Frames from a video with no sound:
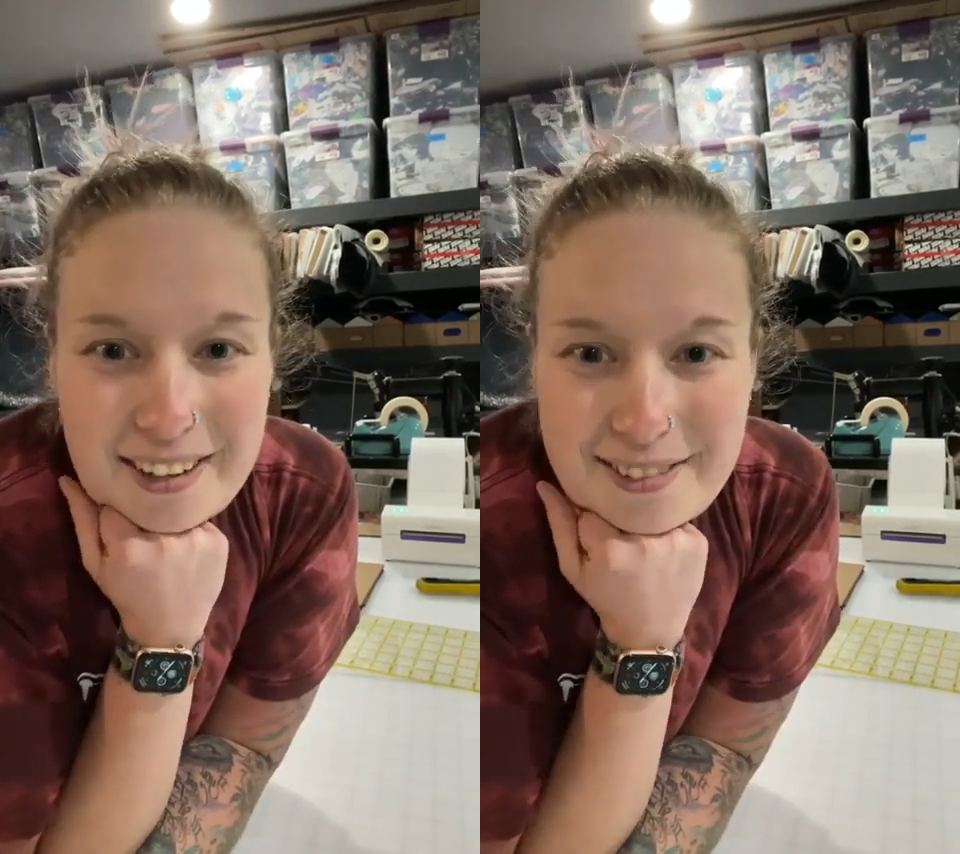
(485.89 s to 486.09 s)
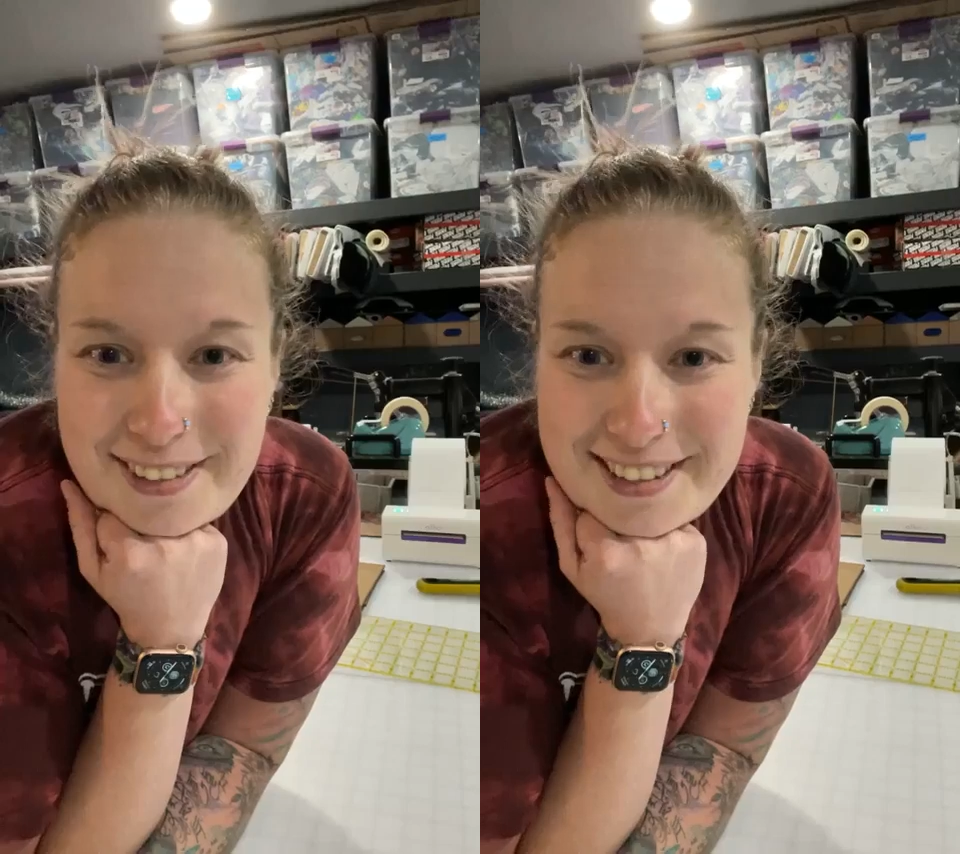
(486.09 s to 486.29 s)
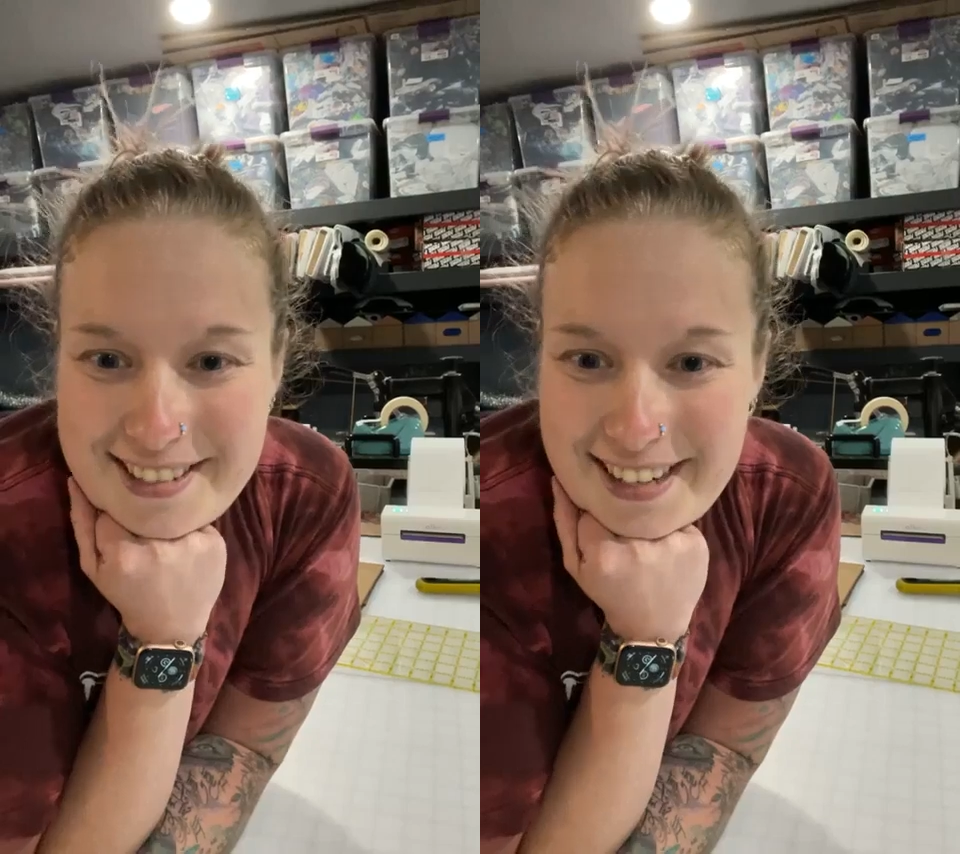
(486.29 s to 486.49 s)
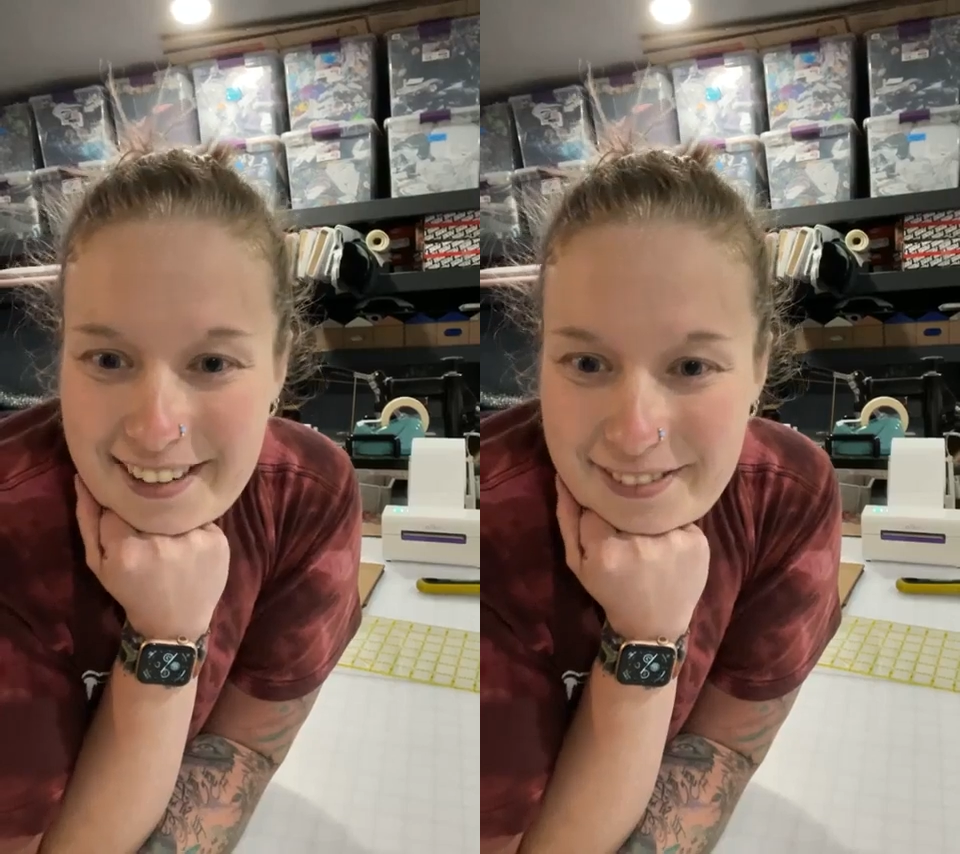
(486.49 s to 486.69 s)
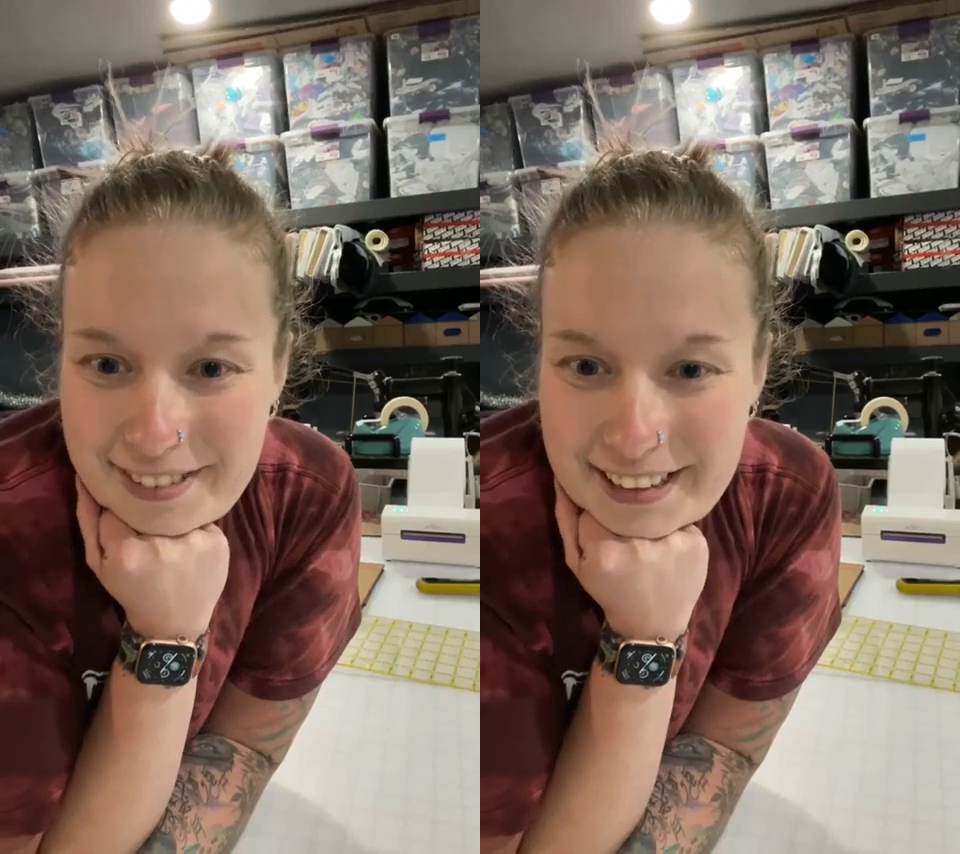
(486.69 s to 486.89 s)
to the fun
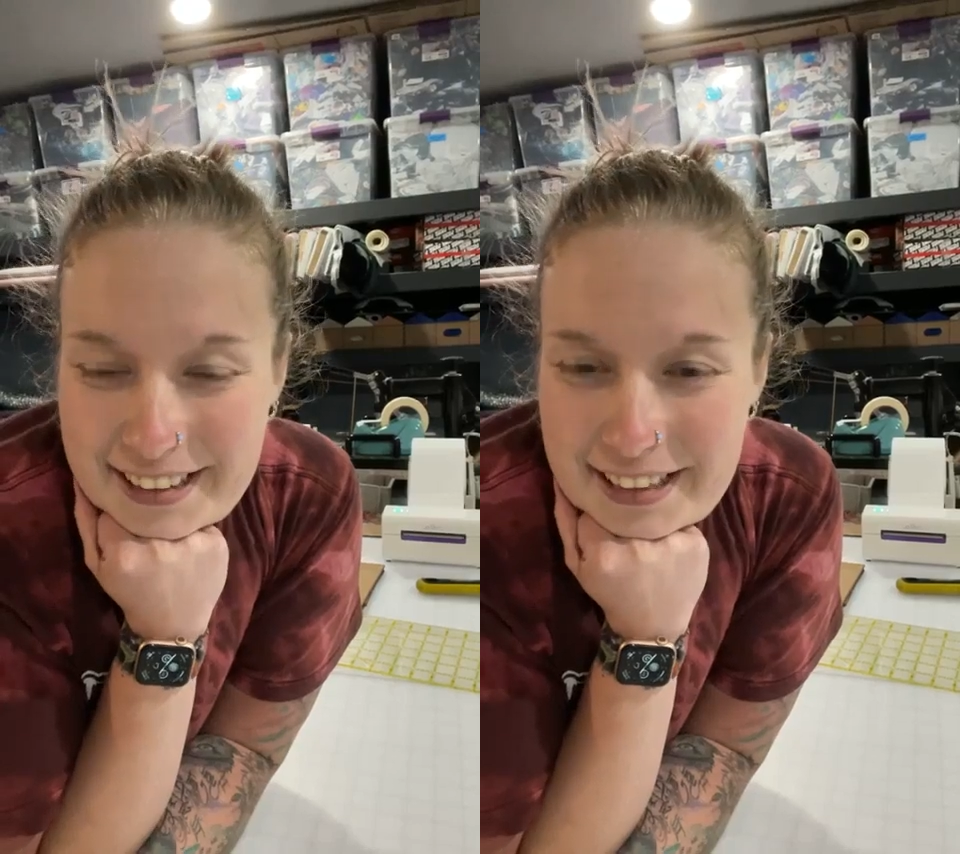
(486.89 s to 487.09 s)
stuff.